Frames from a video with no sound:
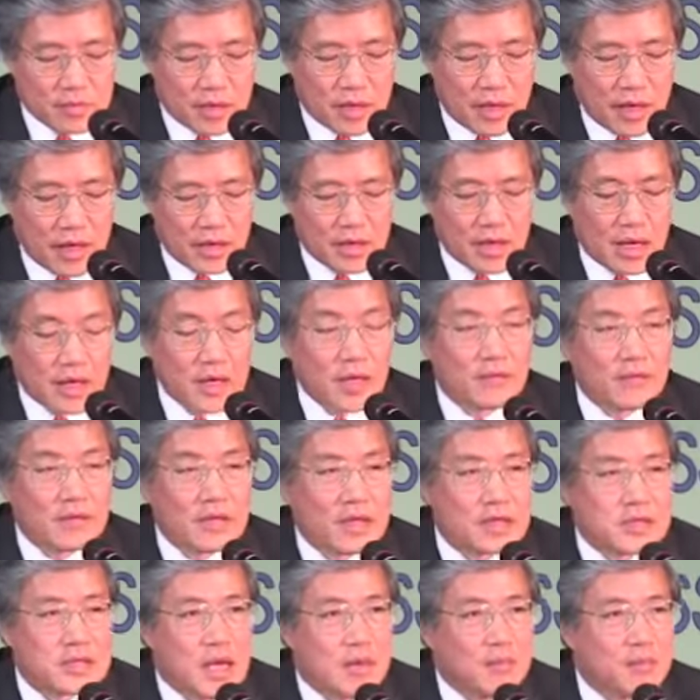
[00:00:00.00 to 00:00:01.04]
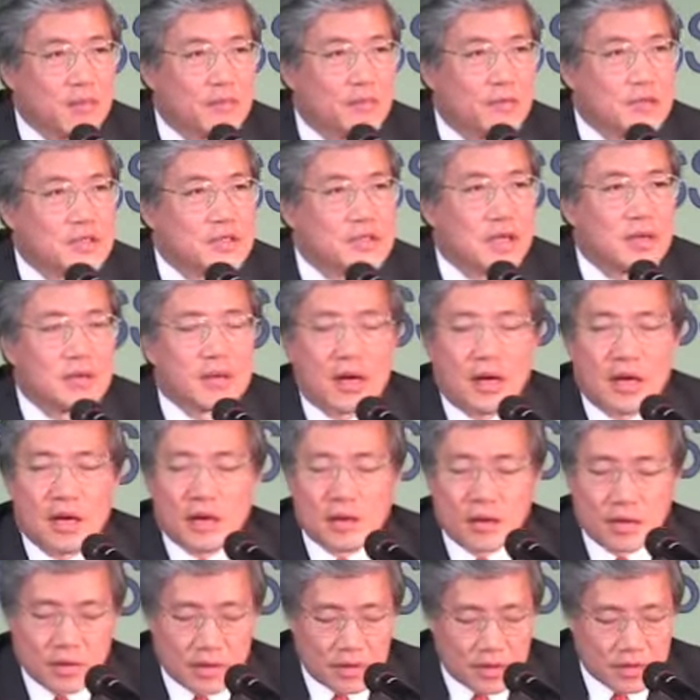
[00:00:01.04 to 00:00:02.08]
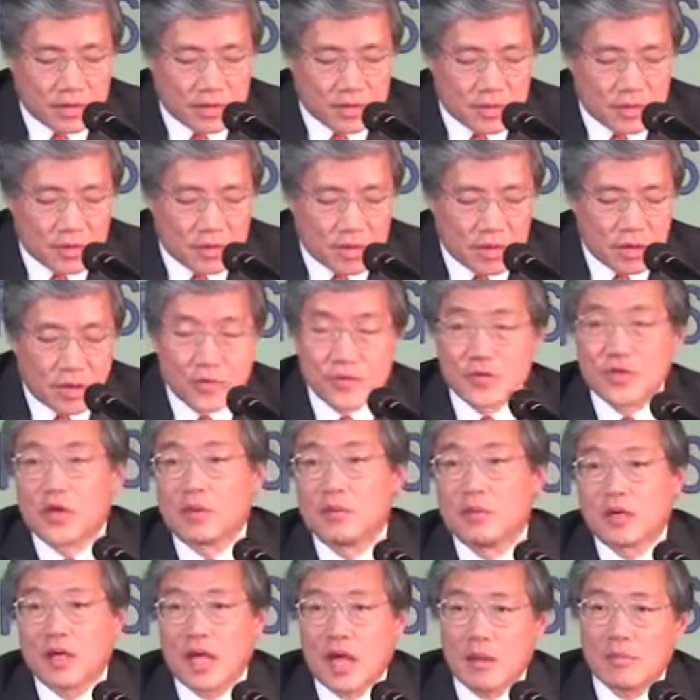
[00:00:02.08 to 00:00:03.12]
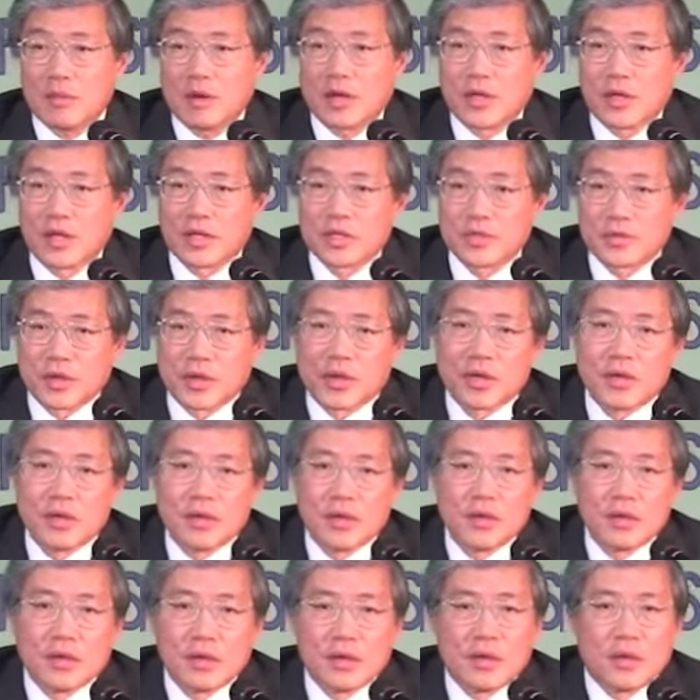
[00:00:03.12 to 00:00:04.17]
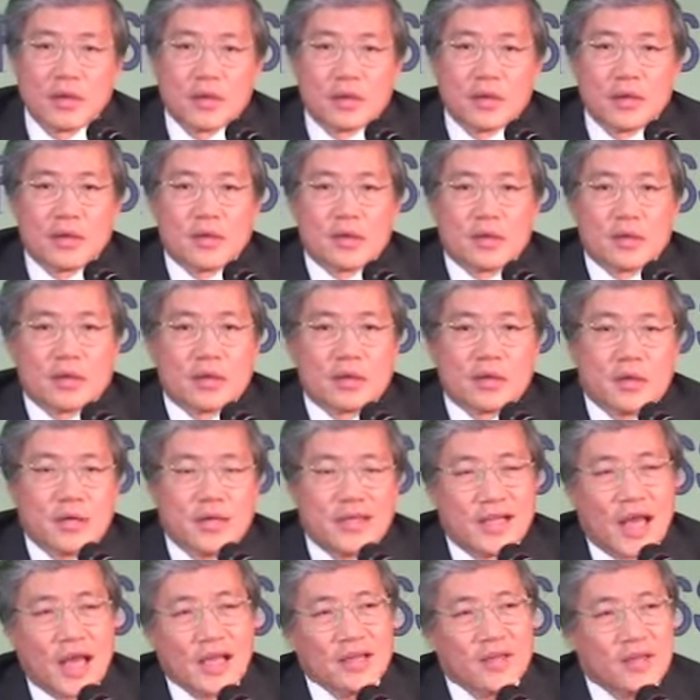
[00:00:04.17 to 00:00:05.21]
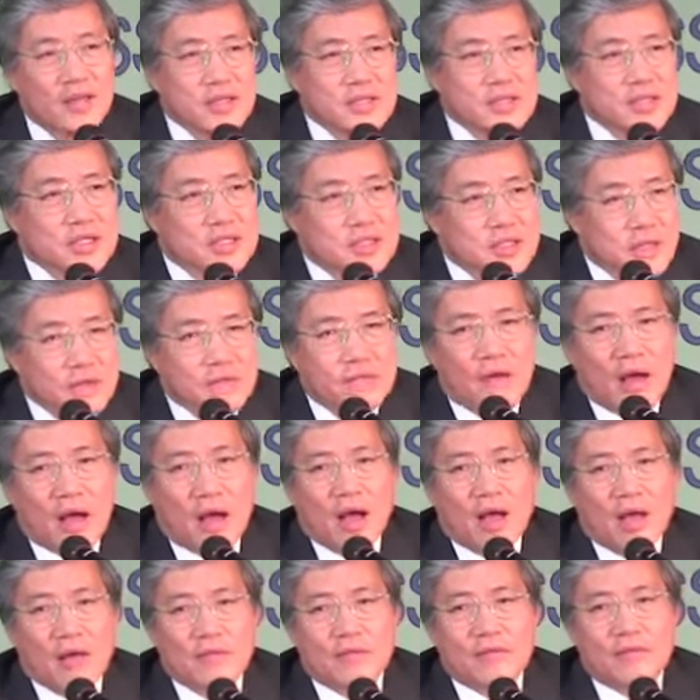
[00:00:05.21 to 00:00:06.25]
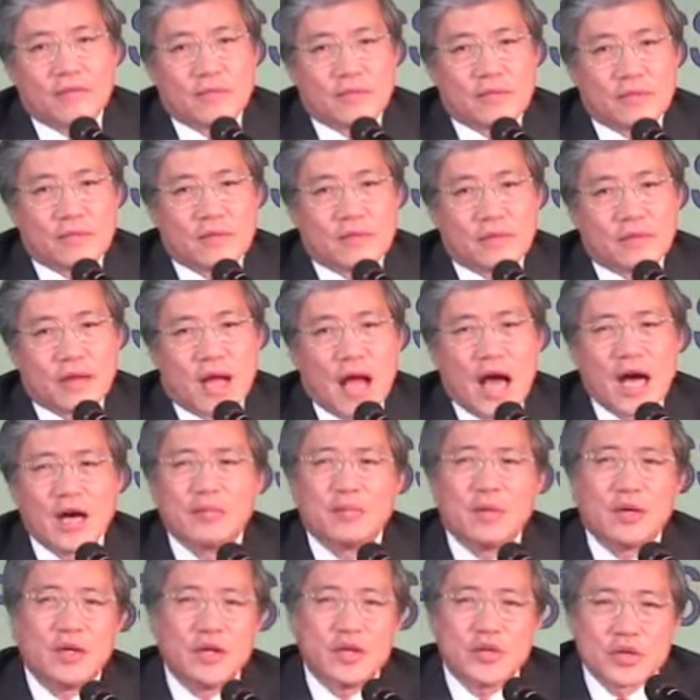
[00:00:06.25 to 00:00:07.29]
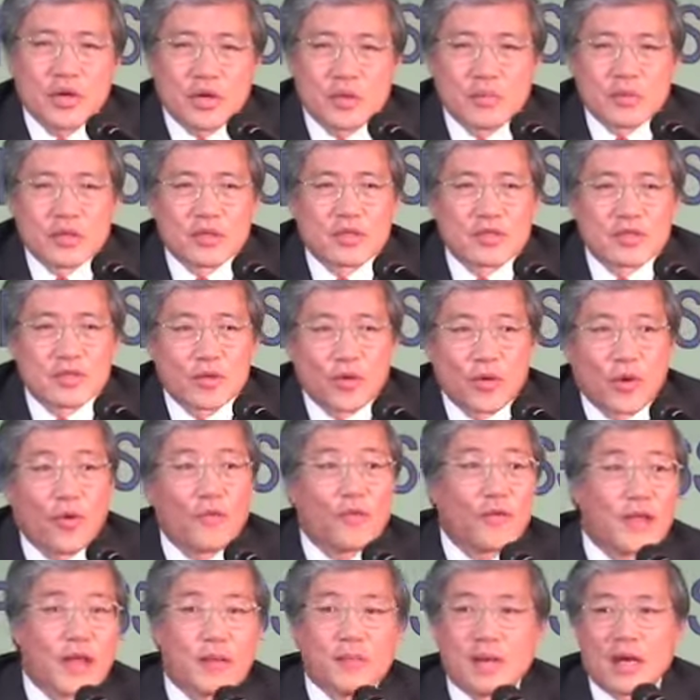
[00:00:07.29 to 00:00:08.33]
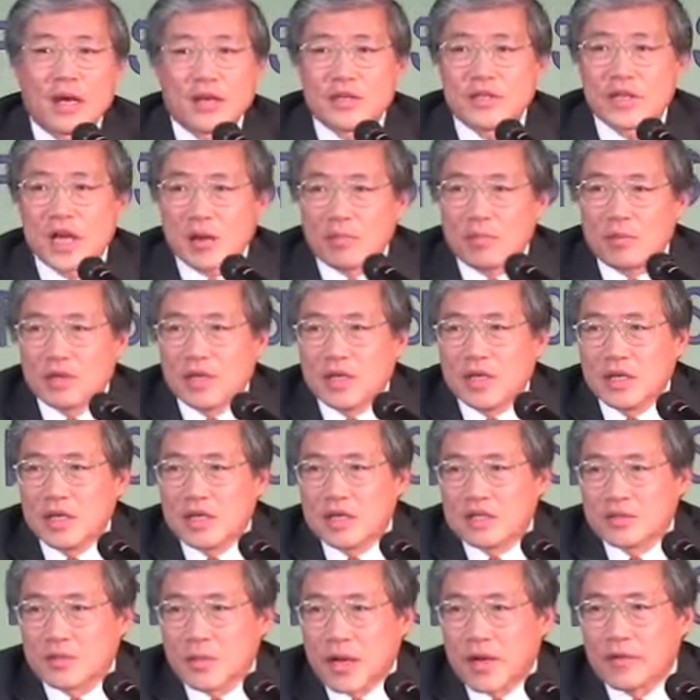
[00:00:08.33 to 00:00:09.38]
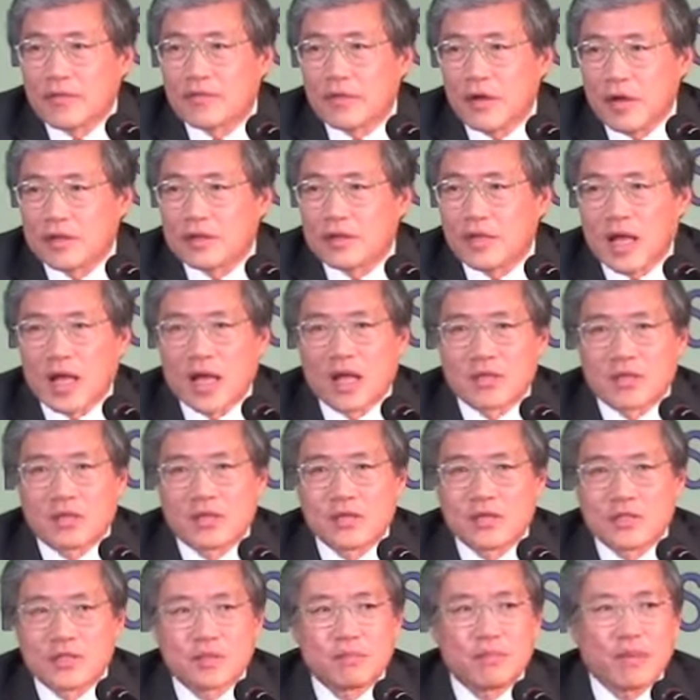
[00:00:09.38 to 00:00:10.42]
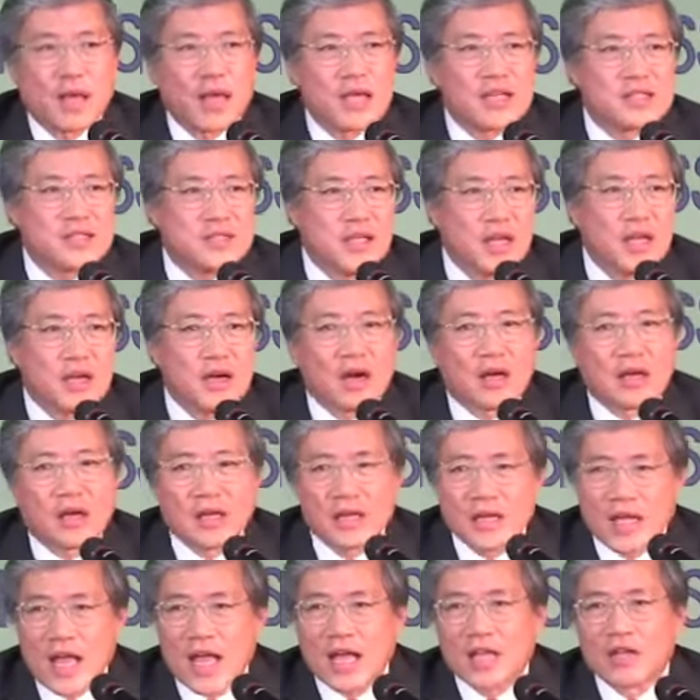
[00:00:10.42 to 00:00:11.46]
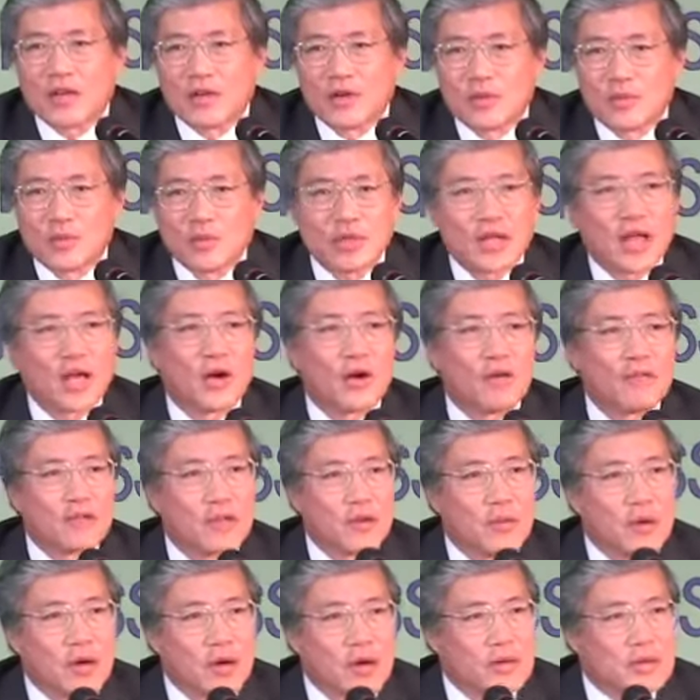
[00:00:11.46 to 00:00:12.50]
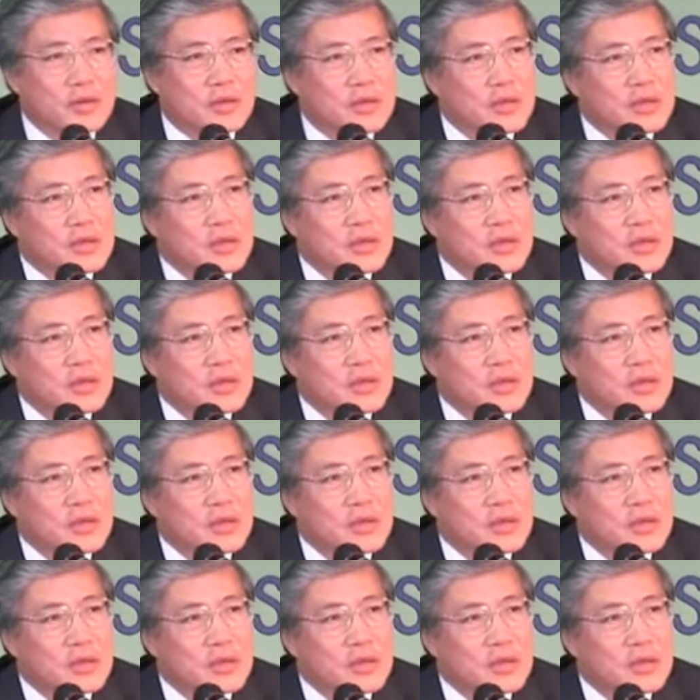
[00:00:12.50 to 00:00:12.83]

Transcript: And I give an example of German camera industry. In 1965, how many Germans, or for that matter Japanese, would have thought that Japan's Nikon and Canon would take over the world?